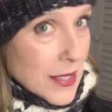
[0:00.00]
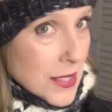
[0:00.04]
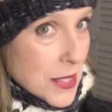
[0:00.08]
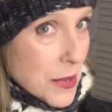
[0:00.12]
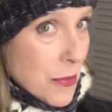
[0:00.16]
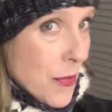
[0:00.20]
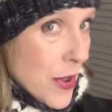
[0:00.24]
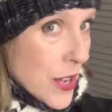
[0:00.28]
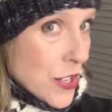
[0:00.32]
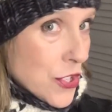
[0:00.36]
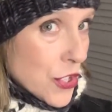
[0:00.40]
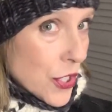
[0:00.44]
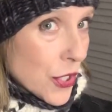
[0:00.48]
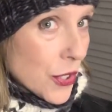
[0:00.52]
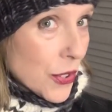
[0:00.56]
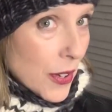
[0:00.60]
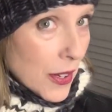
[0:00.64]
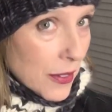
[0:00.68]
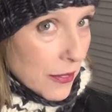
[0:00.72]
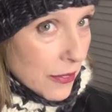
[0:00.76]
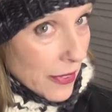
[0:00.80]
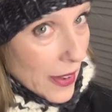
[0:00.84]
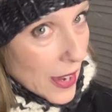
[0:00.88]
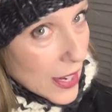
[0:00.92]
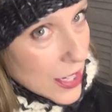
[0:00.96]
to mention
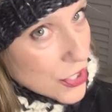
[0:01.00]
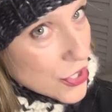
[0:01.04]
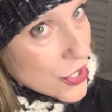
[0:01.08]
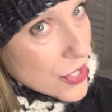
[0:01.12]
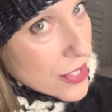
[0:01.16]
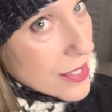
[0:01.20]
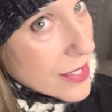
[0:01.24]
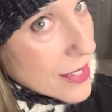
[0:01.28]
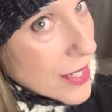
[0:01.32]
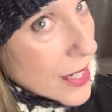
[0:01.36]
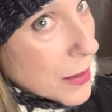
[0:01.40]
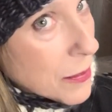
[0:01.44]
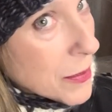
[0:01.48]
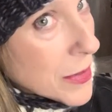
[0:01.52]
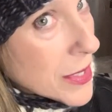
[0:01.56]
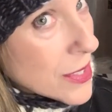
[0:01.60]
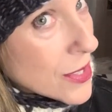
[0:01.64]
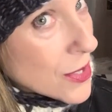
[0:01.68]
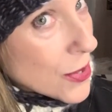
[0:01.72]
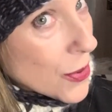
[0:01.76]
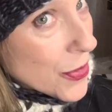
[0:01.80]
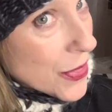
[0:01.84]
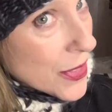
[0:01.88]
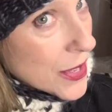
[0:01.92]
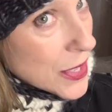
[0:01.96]
great fashion statements.
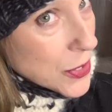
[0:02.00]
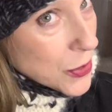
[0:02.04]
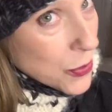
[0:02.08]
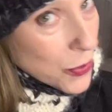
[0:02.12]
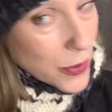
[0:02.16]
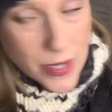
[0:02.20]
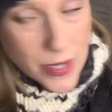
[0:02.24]
So this one